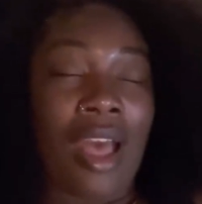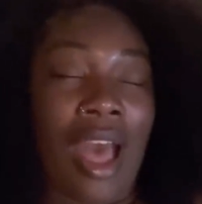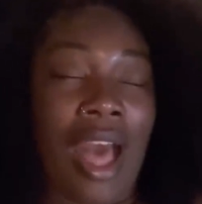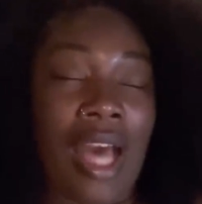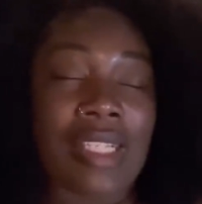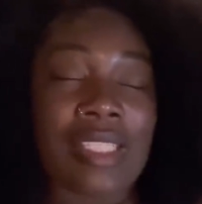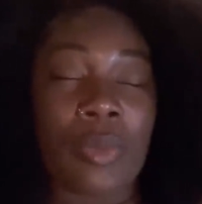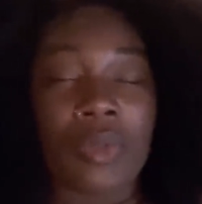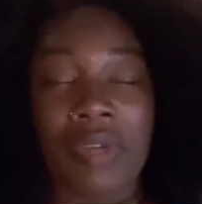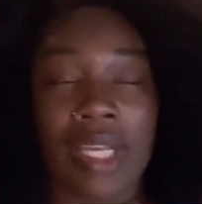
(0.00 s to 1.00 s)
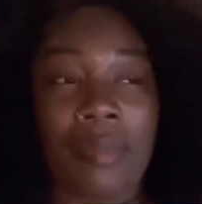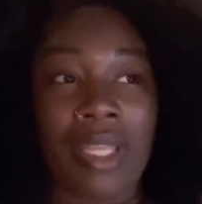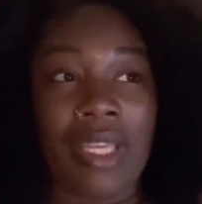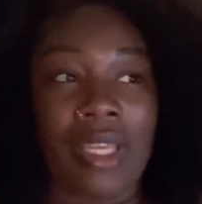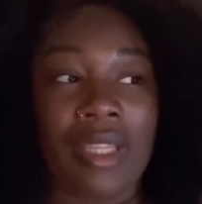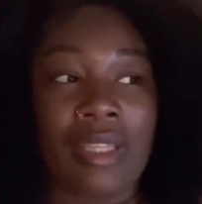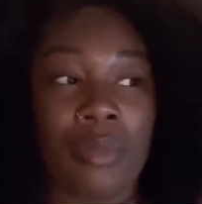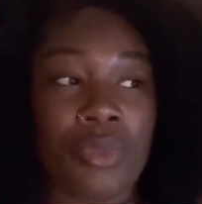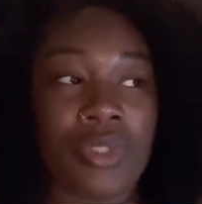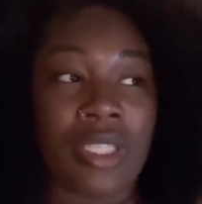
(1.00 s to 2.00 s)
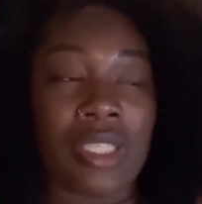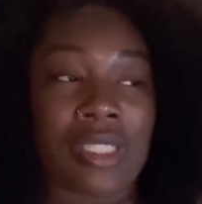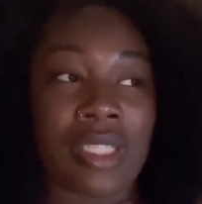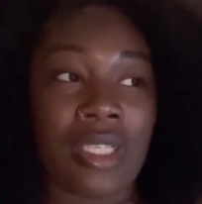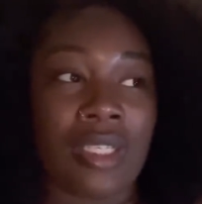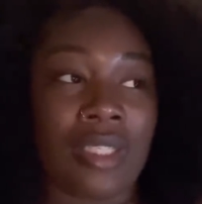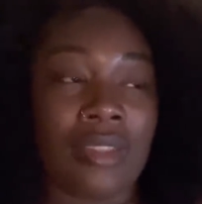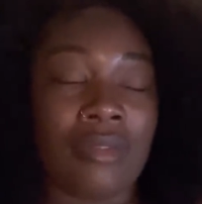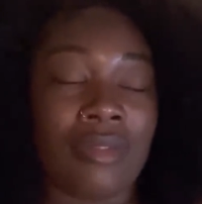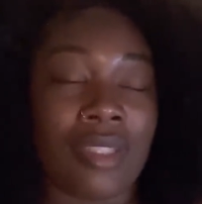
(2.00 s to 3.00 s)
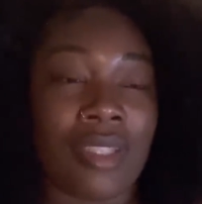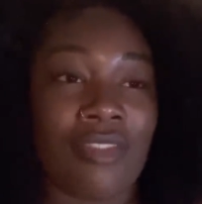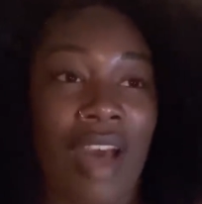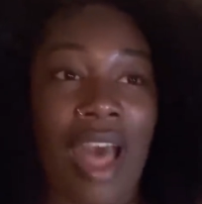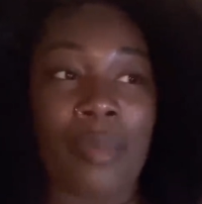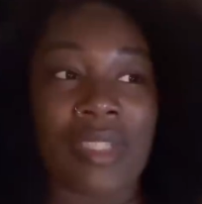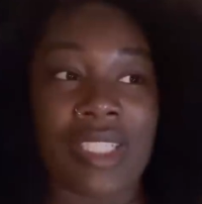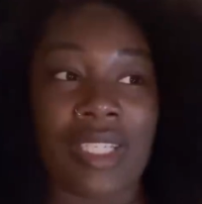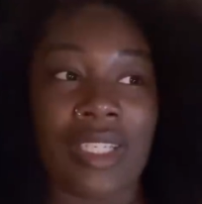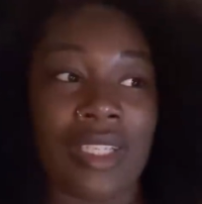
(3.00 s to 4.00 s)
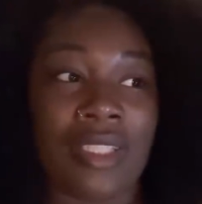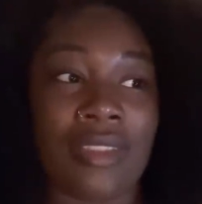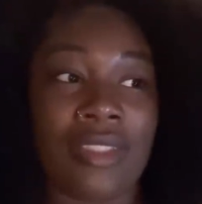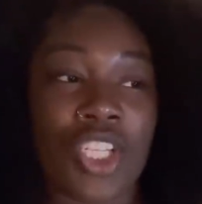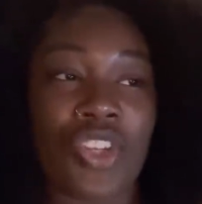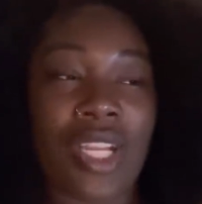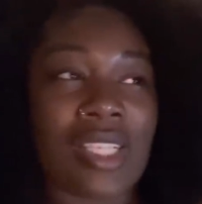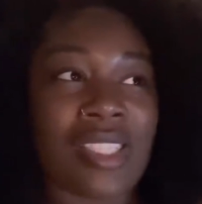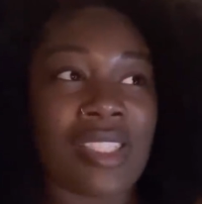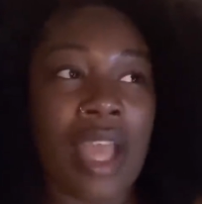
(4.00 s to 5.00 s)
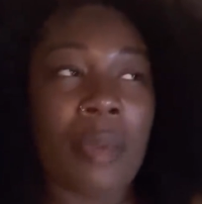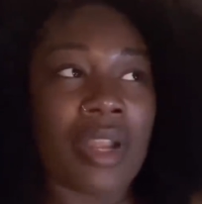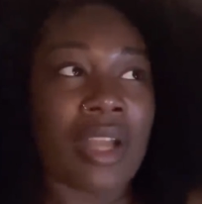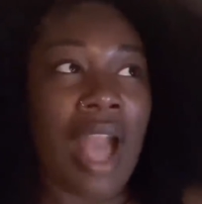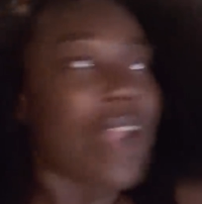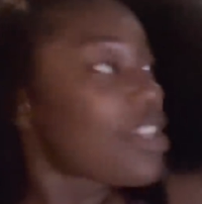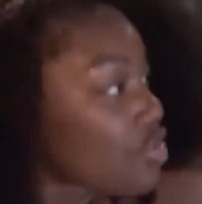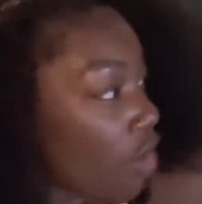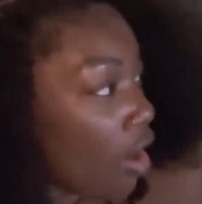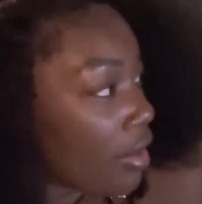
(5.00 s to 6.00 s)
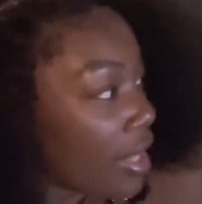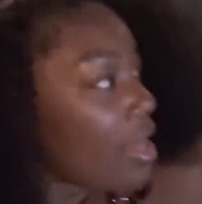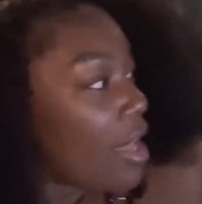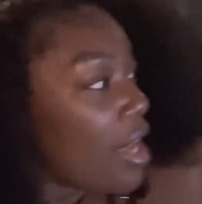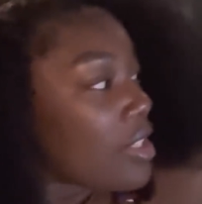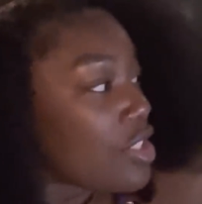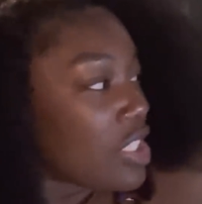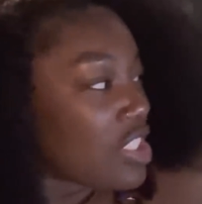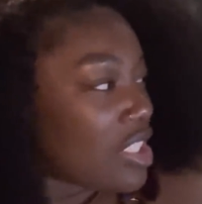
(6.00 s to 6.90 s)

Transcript: I honestly would recommend it. The music is good. The vibe is good. The drinks, they were kind of strong. Yeah, the drinks